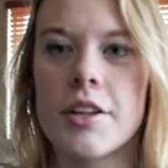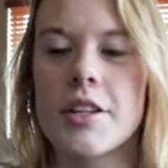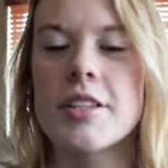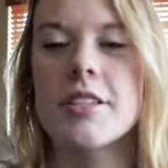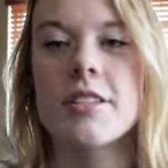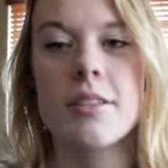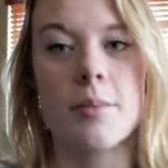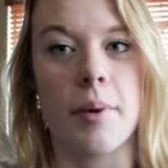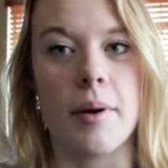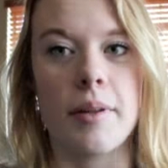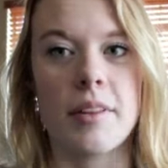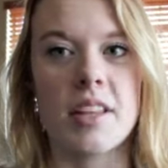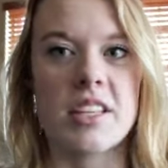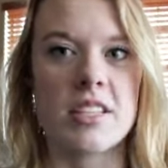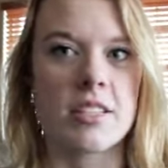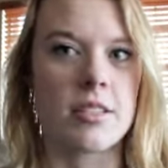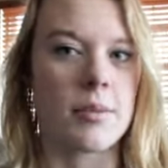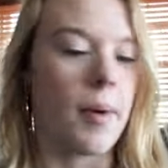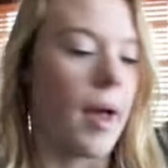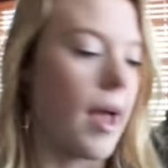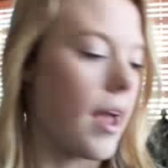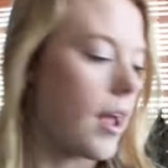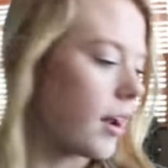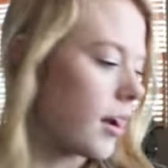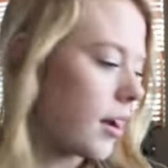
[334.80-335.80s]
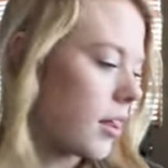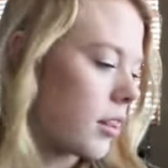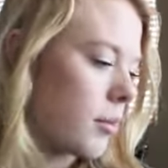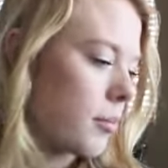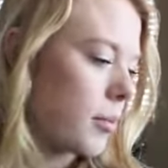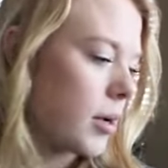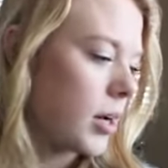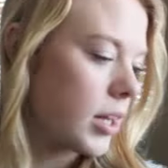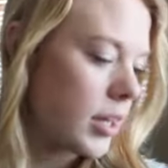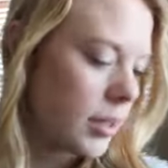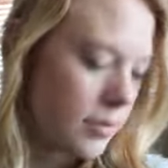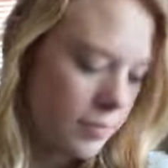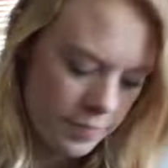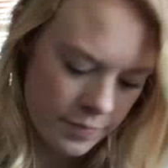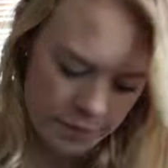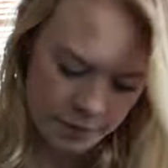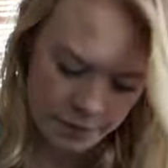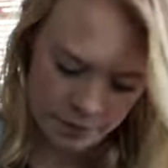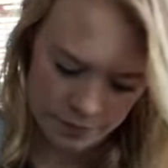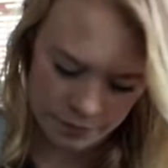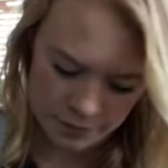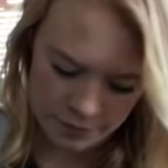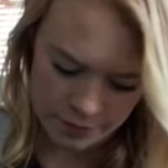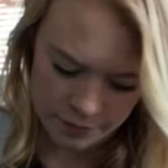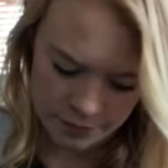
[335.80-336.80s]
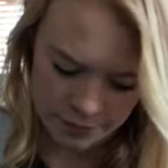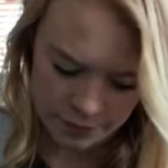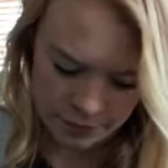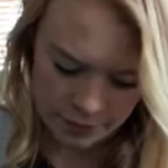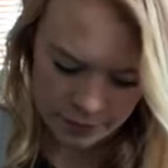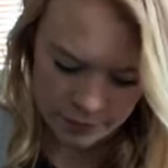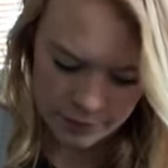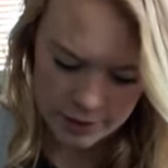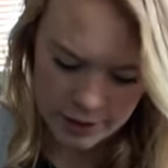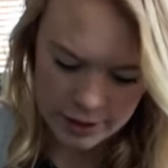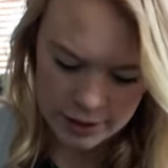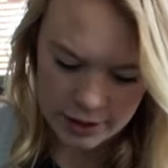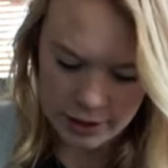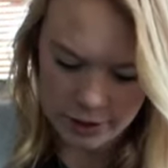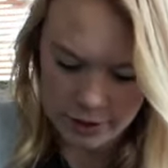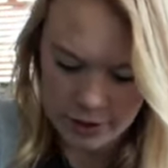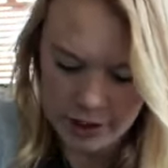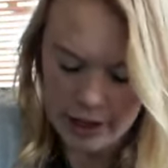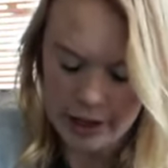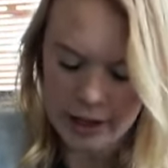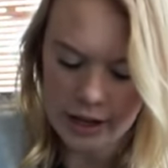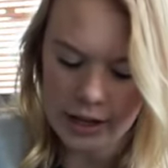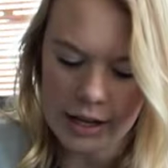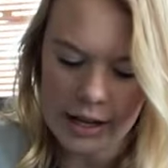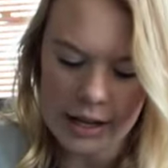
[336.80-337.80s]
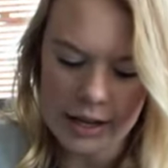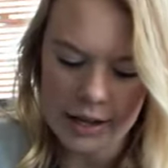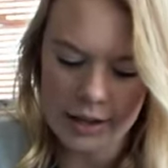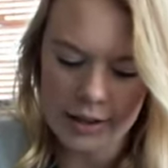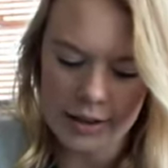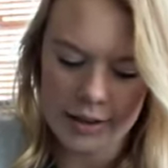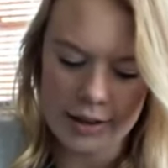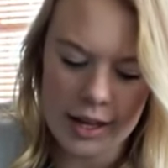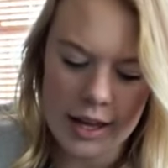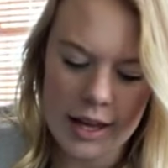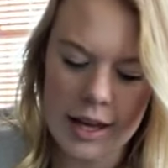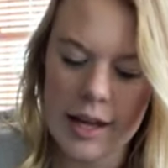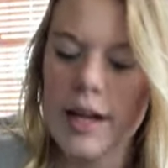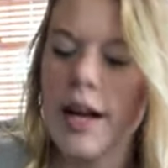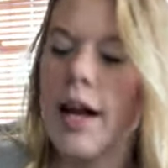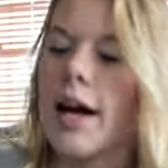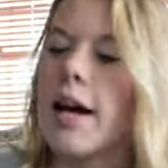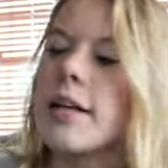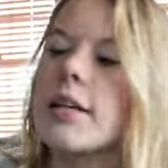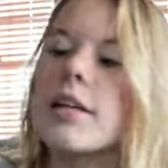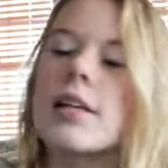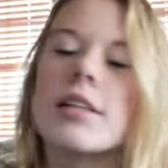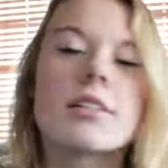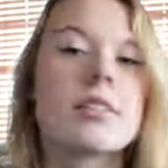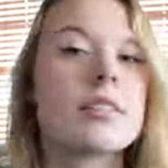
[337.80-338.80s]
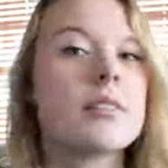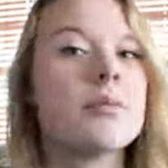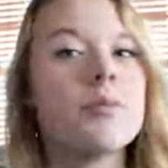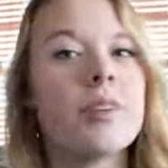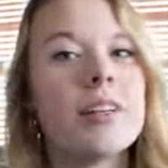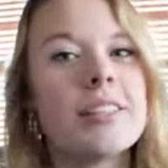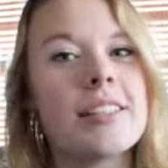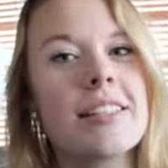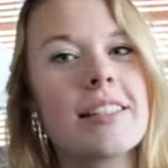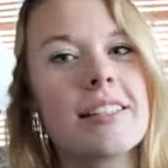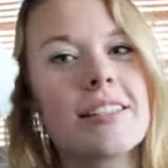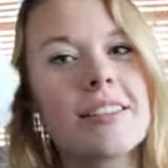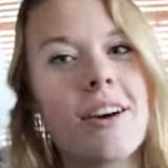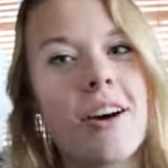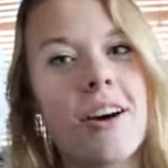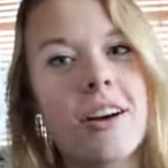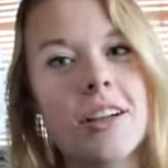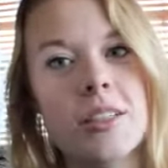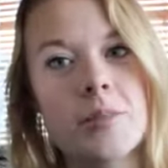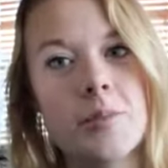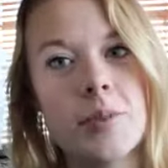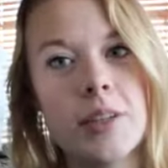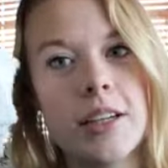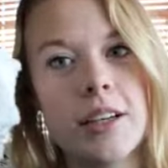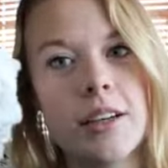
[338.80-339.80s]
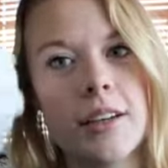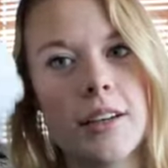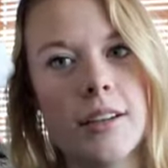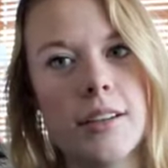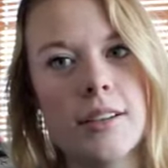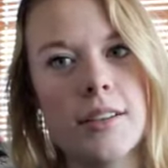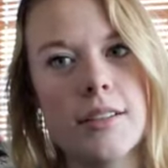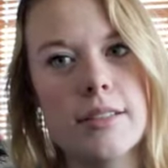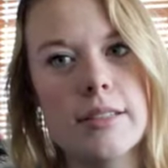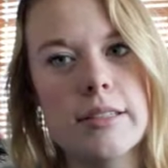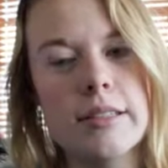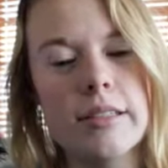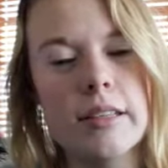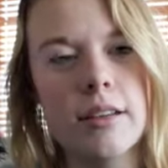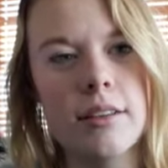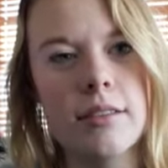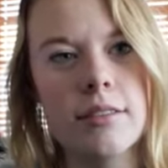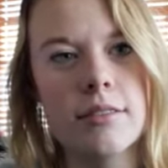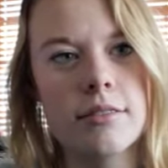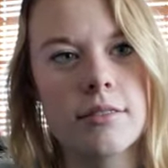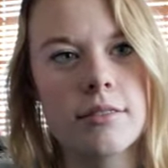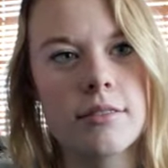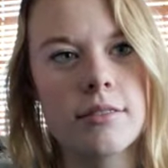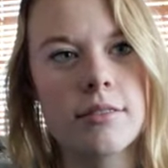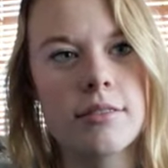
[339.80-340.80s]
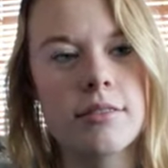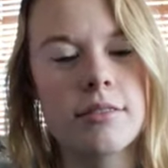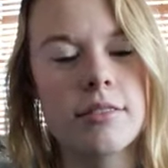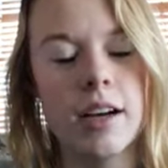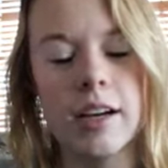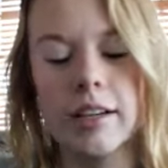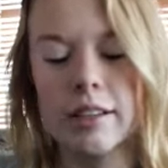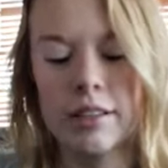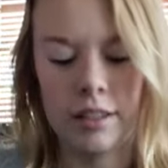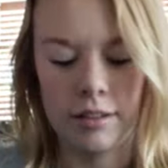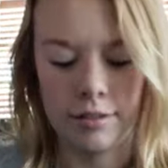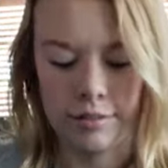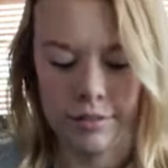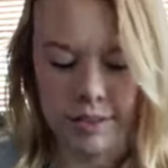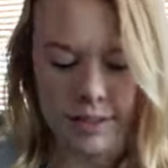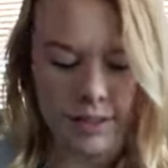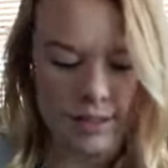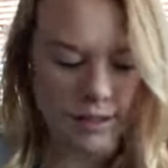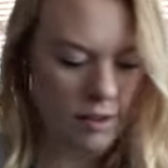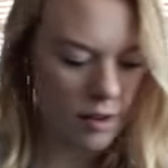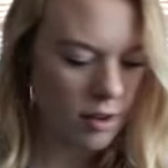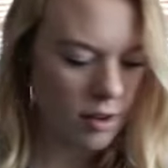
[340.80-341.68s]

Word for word: this is a, this is a pain in the butt. Okay, and then I got some fuzzy socks because I love fuzzy